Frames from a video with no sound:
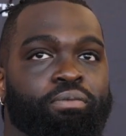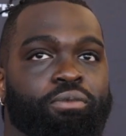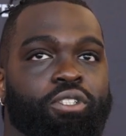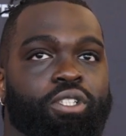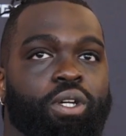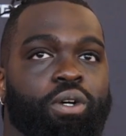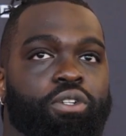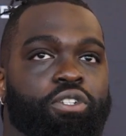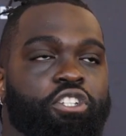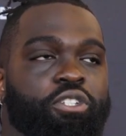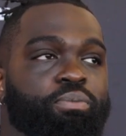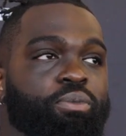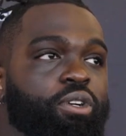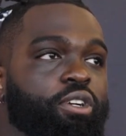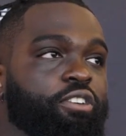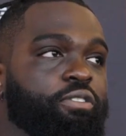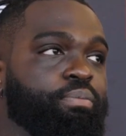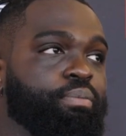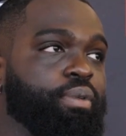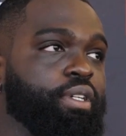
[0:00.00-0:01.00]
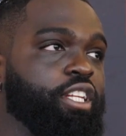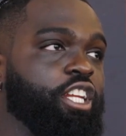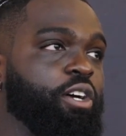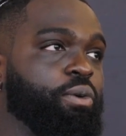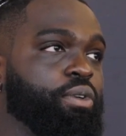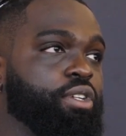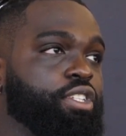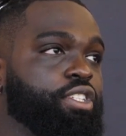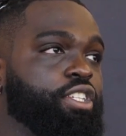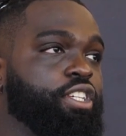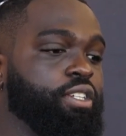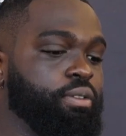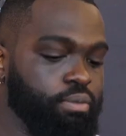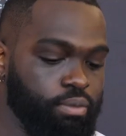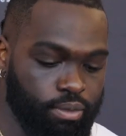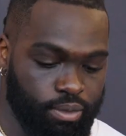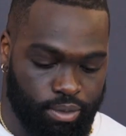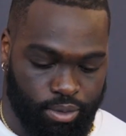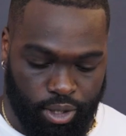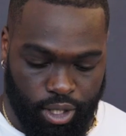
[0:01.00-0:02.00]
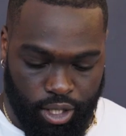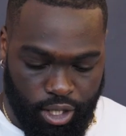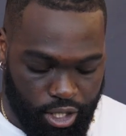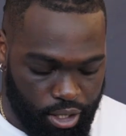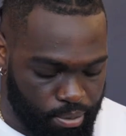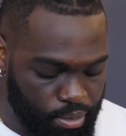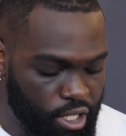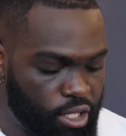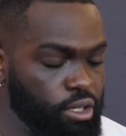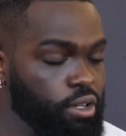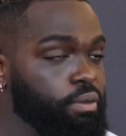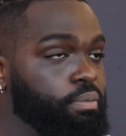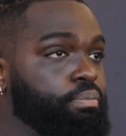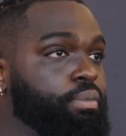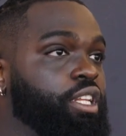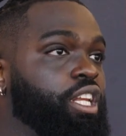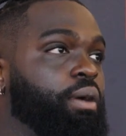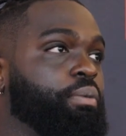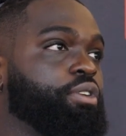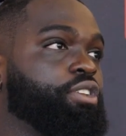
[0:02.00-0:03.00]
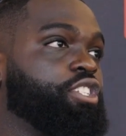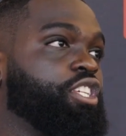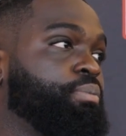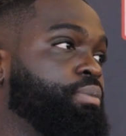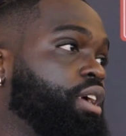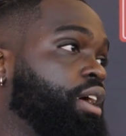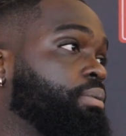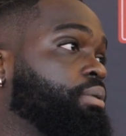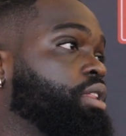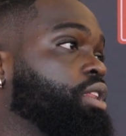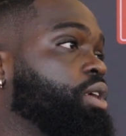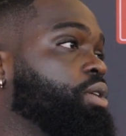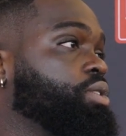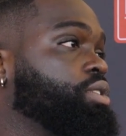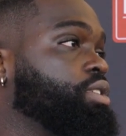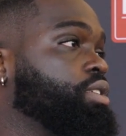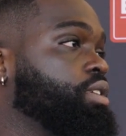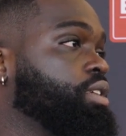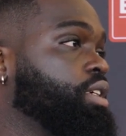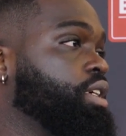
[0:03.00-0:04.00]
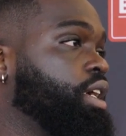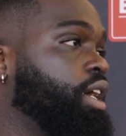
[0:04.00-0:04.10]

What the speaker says: So it was just more being able to see me up close.